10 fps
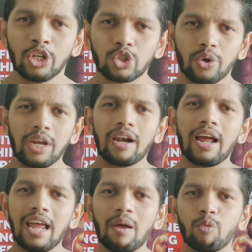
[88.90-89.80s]
So here
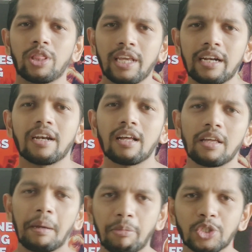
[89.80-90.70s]
I am with yet
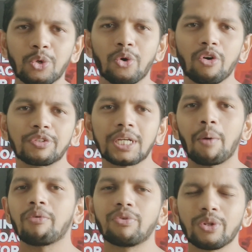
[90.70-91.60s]
another episode of
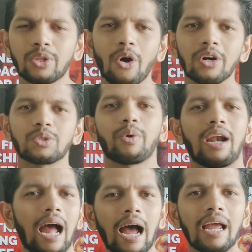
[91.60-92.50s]
Showerful Thoughts
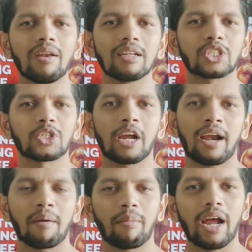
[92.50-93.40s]
where I'll
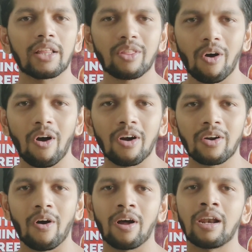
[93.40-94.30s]
share my
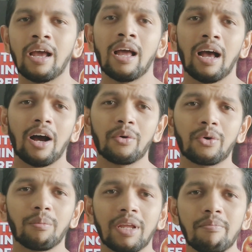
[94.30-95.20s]
thought on how
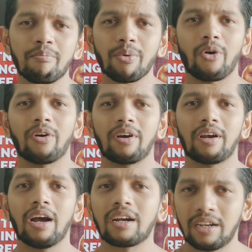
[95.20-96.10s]
to be
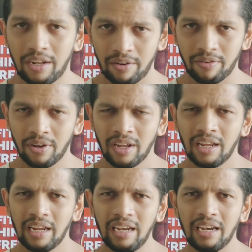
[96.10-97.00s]
productive
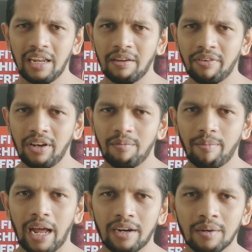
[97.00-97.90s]
in an evil
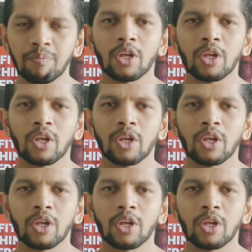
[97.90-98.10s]
manner.